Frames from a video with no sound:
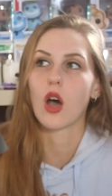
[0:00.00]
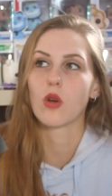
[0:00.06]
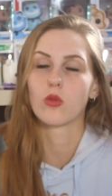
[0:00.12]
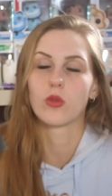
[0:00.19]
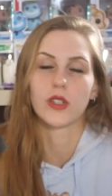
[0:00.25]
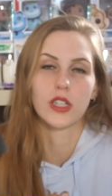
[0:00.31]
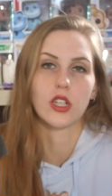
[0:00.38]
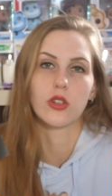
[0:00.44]
a
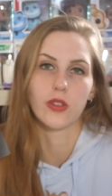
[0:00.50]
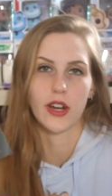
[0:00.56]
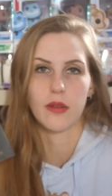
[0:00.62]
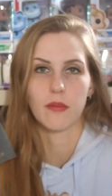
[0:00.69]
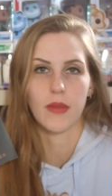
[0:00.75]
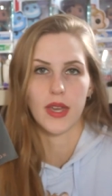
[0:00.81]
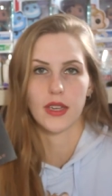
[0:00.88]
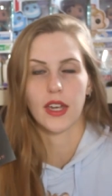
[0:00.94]
really
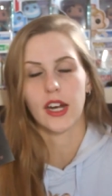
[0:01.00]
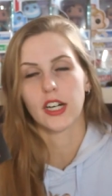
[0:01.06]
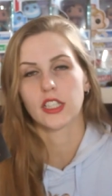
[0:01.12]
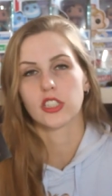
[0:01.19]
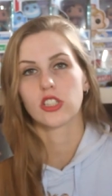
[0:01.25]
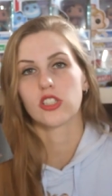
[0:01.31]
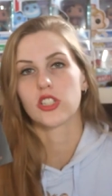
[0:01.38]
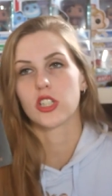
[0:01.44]
great main
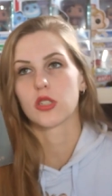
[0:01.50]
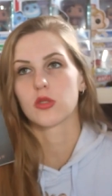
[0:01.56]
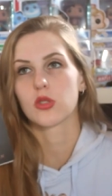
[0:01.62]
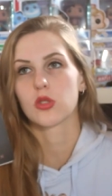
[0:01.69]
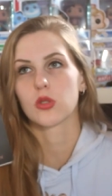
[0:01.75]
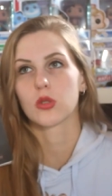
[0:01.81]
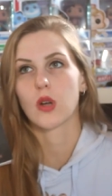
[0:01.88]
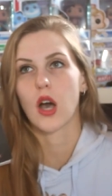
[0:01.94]
character. She goes
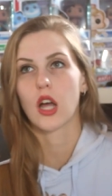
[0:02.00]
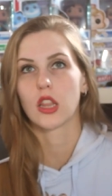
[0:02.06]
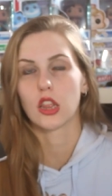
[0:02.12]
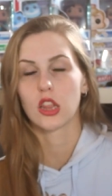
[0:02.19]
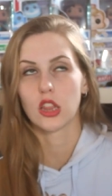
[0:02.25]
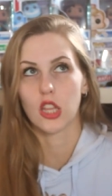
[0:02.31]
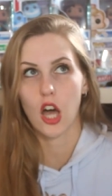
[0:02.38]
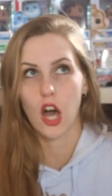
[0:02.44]
through a
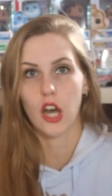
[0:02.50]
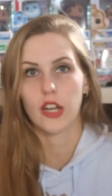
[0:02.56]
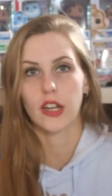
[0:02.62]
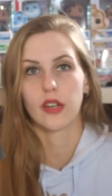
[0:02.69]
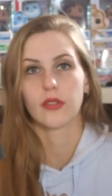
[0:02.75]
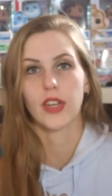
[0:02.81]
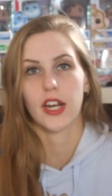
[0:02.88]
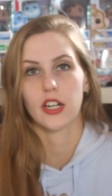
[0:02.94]
lot
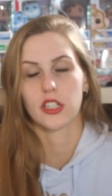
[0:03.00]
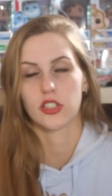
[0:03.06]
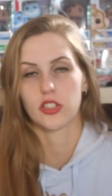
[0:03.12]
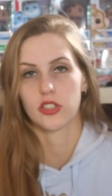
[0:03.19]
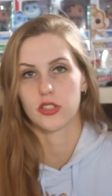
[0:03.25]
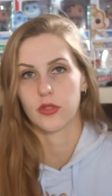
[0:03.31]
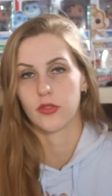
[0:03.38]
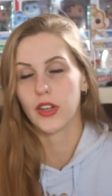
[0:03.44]
of
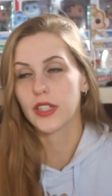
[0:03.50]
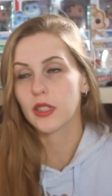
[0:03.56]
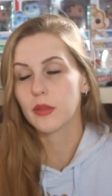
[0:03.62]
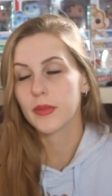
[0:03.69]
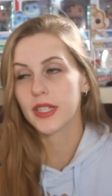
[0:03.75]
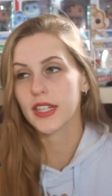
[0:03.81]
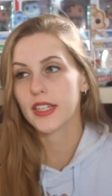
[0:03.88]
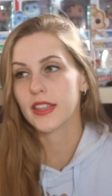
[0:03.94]
character
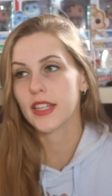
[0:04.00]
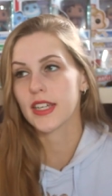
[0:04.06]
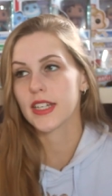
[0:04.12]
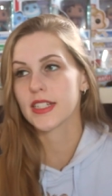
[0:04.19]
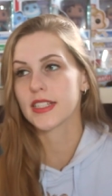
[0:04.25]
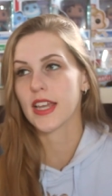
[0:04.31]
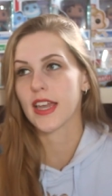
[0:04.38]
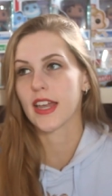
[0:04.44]
development in
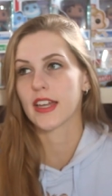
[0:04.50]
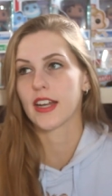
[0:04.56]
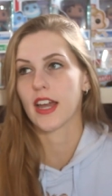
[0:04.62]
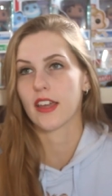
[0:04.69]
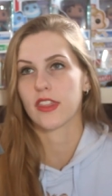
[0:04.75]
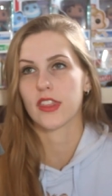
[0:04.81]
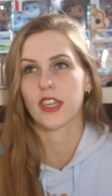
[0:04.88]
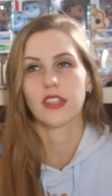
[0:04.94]
this, and
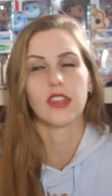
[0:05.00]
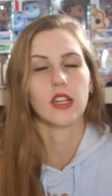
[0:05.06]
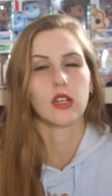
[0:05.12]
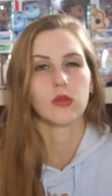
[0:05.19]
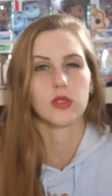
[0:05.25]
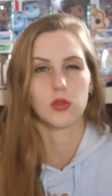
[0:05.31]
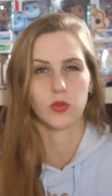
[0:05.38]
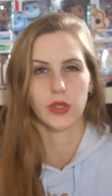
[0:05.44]
I think that
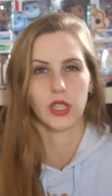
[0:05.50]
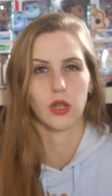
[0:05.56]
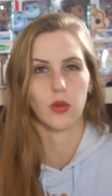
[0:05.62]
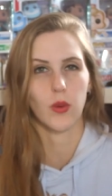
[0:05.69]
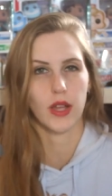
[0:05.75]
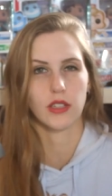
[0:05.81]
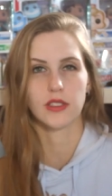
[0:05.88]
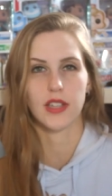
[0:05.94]
it was really
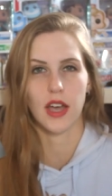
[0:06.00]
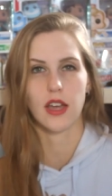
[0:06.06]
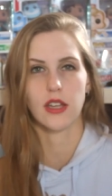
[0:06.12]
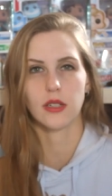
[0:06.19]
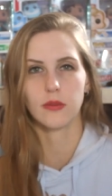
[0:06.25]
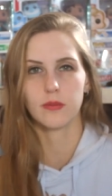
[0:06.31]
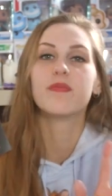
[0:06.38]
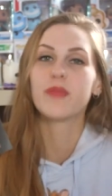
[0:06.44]
well done.